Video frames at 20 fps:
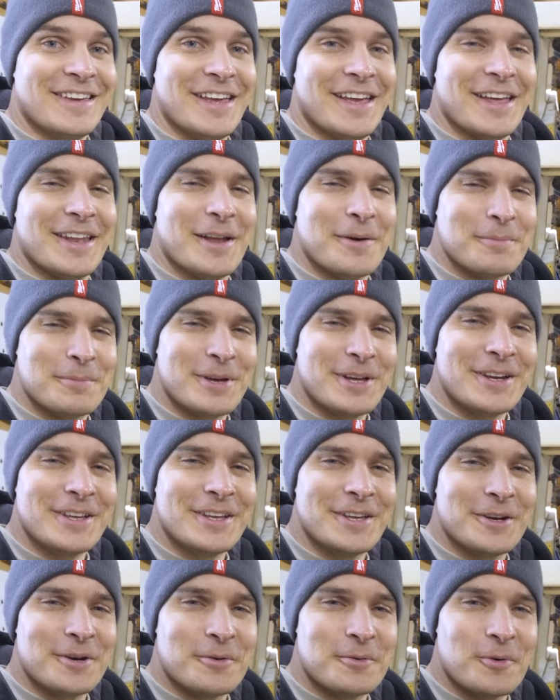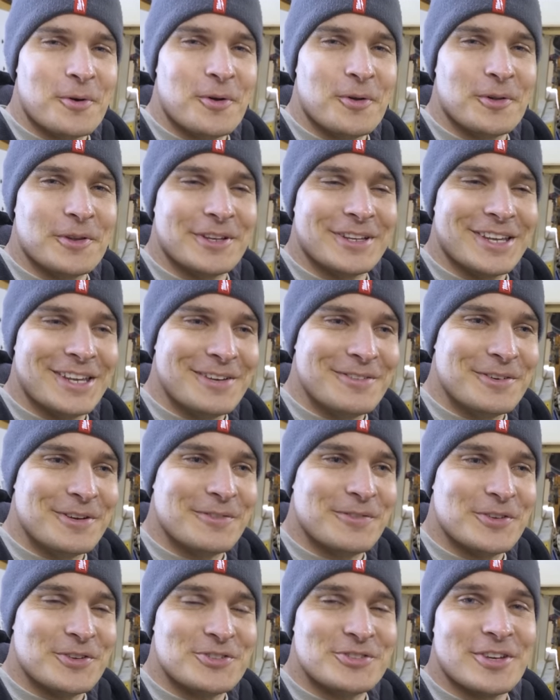and I'm gonna get it rolling even
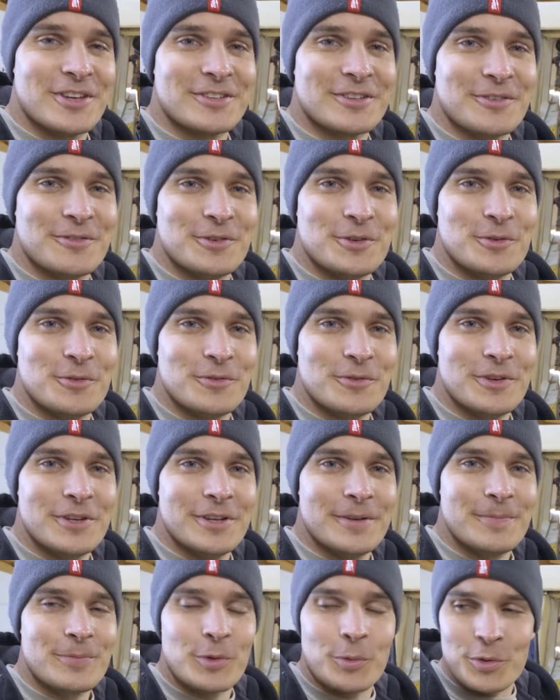if it's just a few feet.